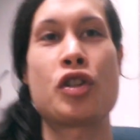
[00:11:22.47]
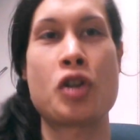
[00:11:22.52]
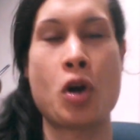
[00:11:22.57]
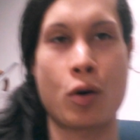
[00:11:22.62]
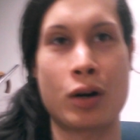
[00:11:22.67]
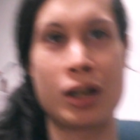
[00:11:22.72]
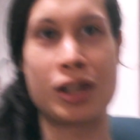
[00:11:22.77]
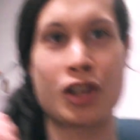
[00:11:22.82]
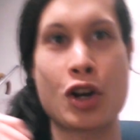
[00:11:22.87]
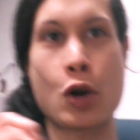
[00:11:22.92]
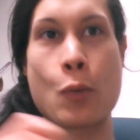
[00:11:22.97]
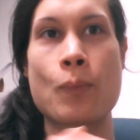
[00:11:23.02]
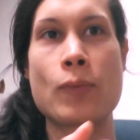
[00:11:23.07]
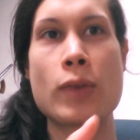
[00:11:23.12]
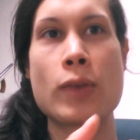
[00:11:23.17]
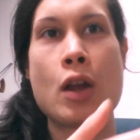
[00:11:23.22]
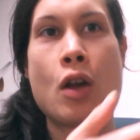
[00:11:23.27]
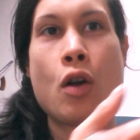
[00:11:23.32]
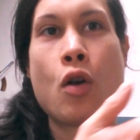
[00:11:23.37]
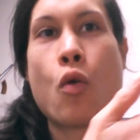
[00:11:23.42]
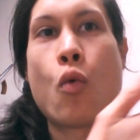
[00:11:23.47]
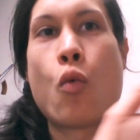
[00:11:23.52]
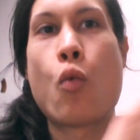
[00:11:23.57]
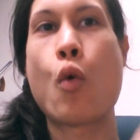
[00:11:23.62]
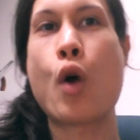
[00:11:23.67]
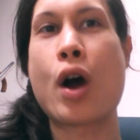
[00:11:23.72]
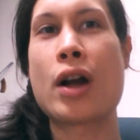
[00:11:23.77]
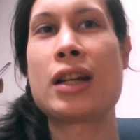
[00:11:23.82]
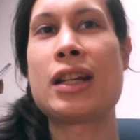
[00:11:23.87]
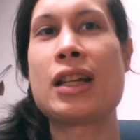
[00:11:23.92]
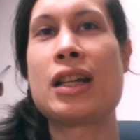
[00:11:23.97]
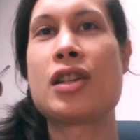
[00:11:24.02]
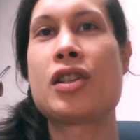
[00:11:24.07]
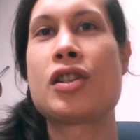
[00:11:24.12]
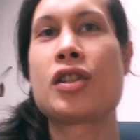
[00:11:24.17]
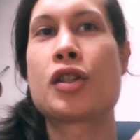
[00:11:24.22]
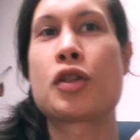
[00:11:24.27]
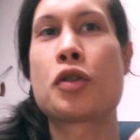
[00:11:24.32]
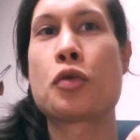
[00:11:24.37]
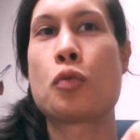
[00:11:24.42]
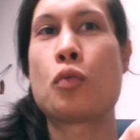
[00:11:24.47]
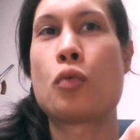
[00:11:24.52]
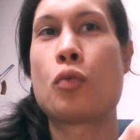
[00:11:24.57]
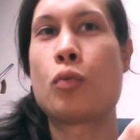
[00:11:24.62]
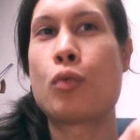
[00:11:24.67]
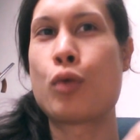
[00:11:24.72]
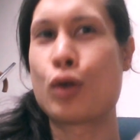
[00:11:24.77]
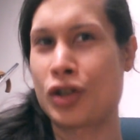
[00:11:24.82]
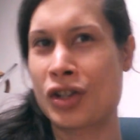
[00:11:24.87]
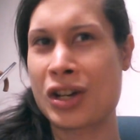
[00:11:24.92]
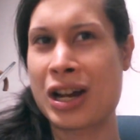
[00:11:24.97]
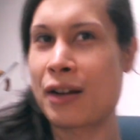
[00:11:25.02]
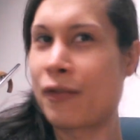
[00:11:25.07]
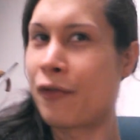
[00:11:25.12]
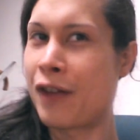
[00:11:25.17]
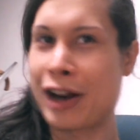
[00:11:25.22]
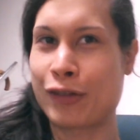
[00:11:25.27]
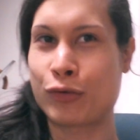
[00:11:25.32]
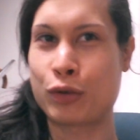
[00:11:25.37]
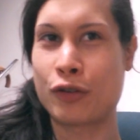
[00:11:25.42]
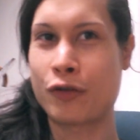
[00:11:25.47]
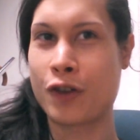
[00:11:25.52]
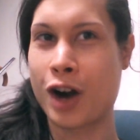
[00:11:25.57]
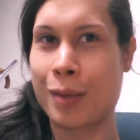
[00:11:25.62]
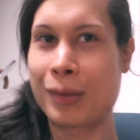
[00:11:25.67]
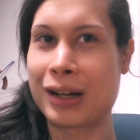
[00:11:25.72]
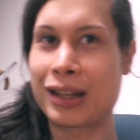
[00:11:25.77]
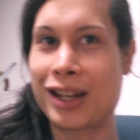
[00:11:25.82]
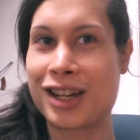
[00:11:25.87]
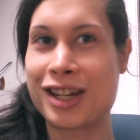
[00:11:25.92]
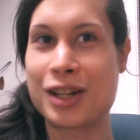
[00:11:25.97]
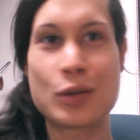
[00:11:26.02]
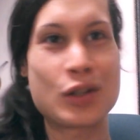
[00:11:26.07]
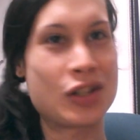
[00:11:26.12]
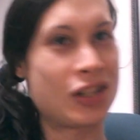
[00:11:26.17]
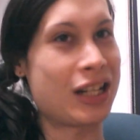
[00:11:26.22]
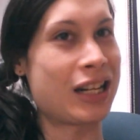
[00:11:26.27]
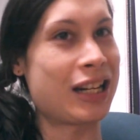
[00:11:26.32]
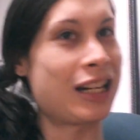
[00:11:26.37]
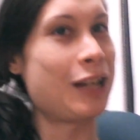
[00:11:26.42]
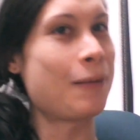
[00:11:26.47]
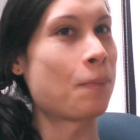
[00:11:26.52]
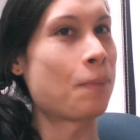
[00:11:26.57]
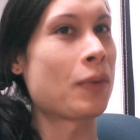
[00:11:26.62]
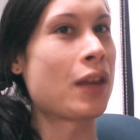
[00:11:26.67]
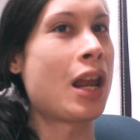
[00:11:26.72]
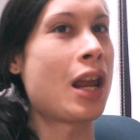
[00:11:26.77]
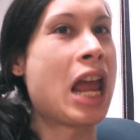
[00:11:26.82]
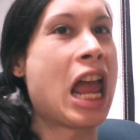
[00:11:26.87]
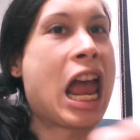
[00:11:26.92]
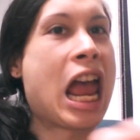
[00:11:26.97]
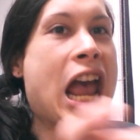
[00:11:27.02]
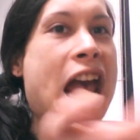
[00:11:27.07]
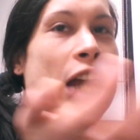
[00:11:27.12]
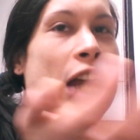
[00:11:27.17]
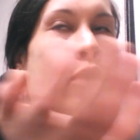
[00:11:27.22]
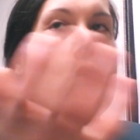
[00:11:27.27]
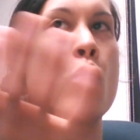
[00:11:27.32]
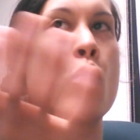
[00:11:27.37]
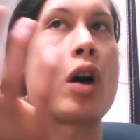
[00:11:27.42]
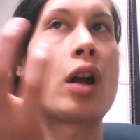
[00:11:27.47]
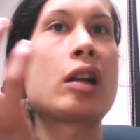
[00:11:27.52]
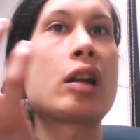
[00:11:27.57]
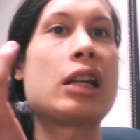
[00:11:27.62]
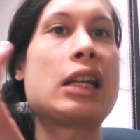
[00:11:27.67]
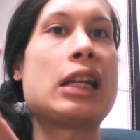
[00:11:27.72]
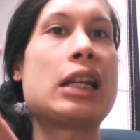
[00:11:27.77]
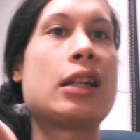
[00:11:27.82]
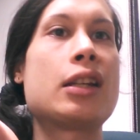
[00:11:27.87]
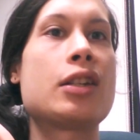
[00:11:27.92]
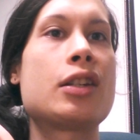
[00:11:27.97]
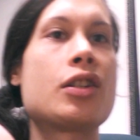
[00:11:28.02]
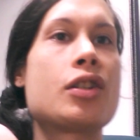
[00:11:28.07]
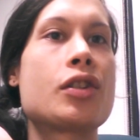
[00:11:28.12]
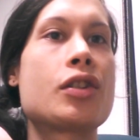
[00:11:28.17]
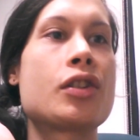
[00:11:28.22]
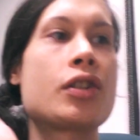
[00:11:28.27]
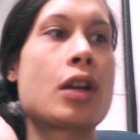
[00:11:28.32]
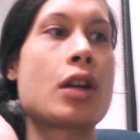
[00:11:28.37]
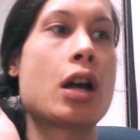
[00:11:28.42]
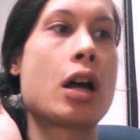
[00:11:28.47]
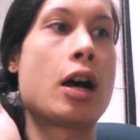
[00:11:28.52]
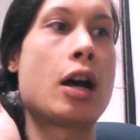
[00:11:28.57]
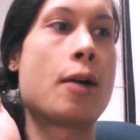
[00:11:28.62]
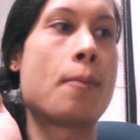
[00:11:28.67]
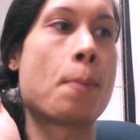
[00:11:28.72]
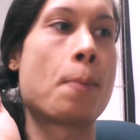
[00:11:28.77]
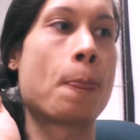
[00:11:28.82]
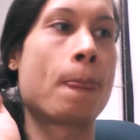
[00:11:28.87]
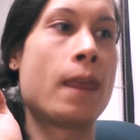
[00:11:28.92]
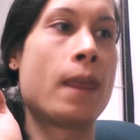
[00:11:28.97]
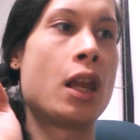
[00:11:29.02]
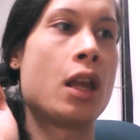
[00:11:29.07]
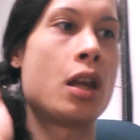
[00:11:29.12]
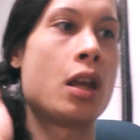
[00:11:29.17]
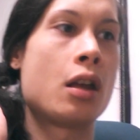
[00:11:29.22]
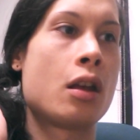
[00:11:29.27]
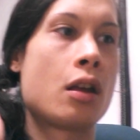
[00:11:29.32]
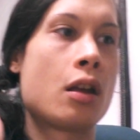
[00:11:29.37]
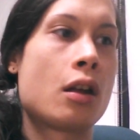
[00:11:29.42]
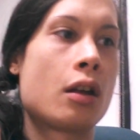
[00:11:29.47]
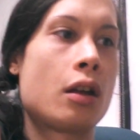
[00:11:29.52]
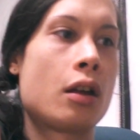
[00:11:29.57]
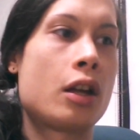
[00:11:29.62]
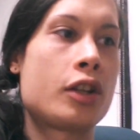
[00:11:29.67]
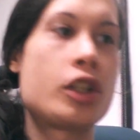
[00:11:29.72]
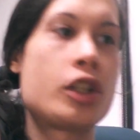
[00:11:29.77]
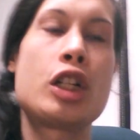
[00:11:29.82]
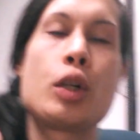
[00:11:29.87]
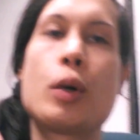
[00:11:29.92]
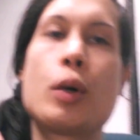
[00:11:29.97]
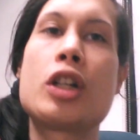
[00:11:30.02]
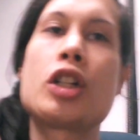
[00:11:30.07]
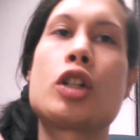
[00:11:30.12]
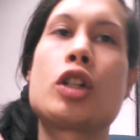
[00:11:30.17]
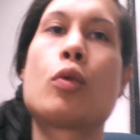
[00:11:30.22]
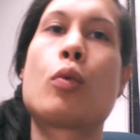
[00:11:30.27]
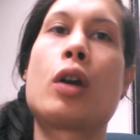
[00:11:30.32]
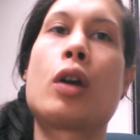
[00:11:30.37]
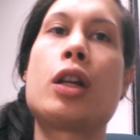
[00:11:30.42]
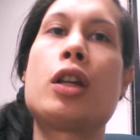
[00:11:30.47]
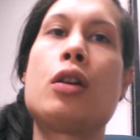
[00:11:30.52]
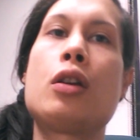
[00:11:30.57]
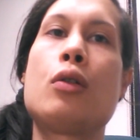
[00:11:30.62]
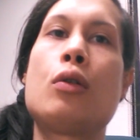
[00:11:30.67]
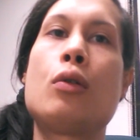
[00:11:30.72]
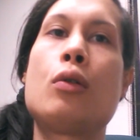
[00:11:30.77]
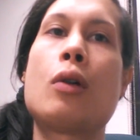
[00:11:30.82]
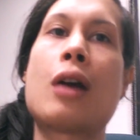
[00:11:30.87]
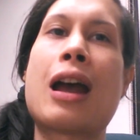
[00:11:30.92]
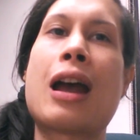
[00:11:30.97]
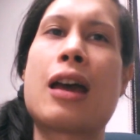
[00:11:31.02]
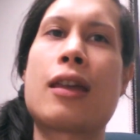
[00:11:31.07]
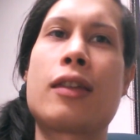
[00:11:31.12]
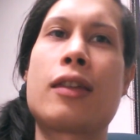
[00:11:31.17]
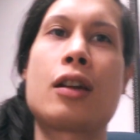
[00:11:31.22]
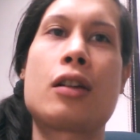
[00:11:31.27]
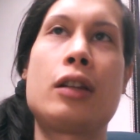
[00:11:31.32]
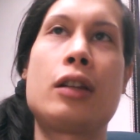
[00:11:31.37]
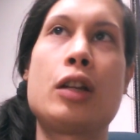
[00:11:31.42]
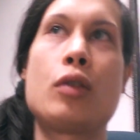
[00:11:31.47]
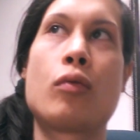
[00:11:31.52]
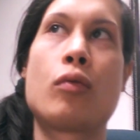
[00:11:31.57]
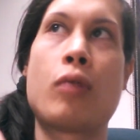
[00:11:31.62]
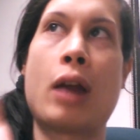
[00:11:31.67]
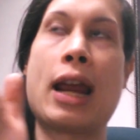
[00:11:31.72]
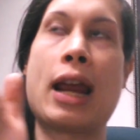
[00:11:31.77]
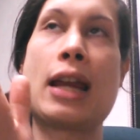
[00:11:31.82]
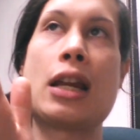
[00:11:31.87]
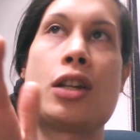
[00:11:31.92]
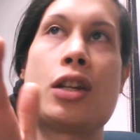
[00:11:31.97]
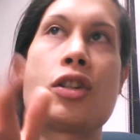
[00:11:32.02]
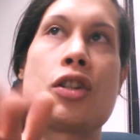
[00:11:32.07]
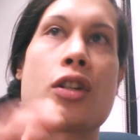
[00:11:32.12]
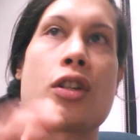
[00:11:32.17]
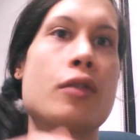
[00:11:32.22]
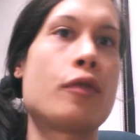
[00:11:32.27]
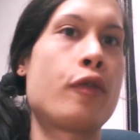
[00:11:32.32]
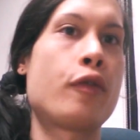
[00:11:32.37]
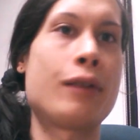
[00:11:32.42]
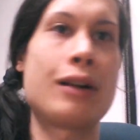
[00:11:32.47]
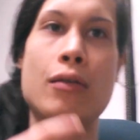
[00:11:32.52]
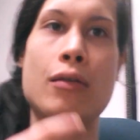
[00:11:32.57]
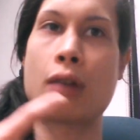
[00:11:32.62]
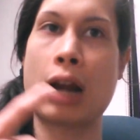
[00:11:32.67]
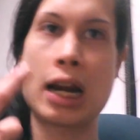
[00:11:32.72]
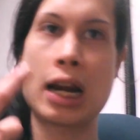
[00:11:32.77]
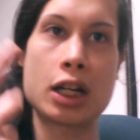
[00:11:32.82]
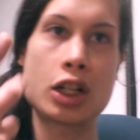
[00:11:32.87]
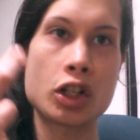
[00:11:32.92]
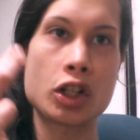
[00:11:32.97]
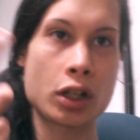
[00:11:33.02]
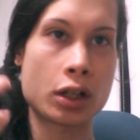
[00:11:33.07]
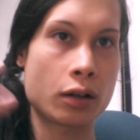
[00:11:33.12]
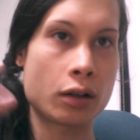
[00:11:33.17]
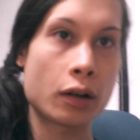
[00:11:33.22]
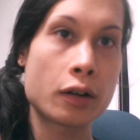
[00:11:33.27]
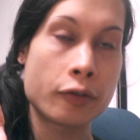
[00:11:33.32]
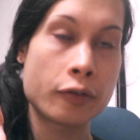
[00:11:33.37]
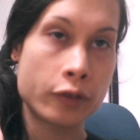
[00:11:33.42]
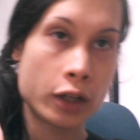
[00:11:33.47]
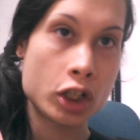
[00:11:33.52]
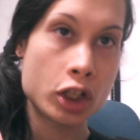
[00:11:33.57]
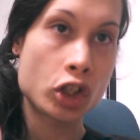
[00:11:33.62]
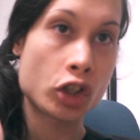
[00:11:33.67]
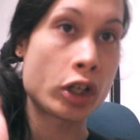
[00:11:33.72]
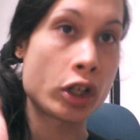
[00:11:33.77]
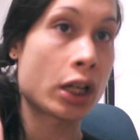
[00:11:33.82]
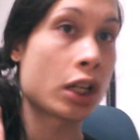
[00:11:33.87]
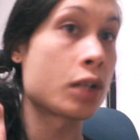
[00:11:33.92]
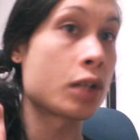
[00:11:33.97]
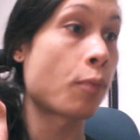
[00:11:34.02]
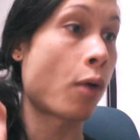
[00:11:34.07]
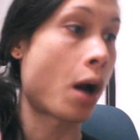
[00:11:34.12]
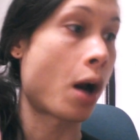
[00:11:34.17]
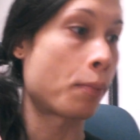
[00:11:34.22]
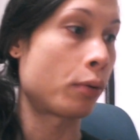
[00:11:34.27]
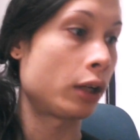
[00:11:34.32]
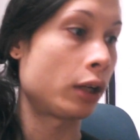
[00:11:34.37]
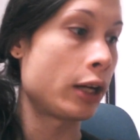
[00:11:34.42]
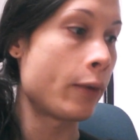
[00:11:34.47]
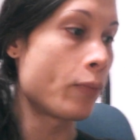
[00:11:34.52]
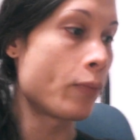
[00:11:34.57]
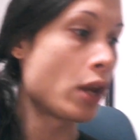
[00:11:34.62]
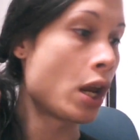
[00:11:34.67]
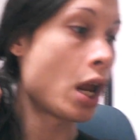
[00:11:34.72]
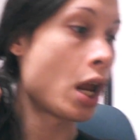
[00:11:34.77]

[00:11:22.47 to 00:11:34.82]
stories. One is the worst kind of factory farming that you see, and one is a situation where you ethically raise and free range and feed your chickens properly,